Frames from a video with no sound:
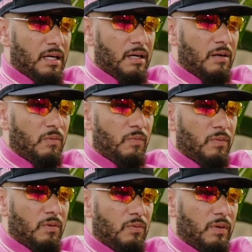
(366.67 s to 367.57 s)
um,
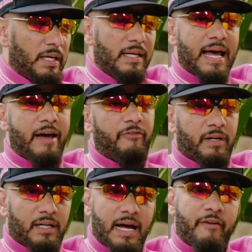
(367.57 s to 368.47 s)
in
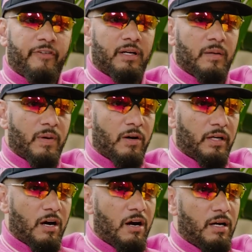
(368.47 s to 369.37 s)
African and African
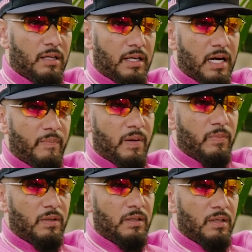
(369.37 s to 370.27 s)
American art. Like mm-hmm. I
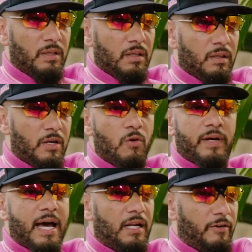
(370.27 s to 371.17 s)
remember no
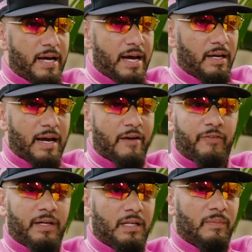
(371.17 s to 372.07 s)
gallery had
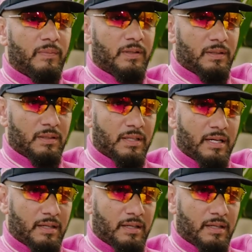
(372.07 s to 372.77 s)
African and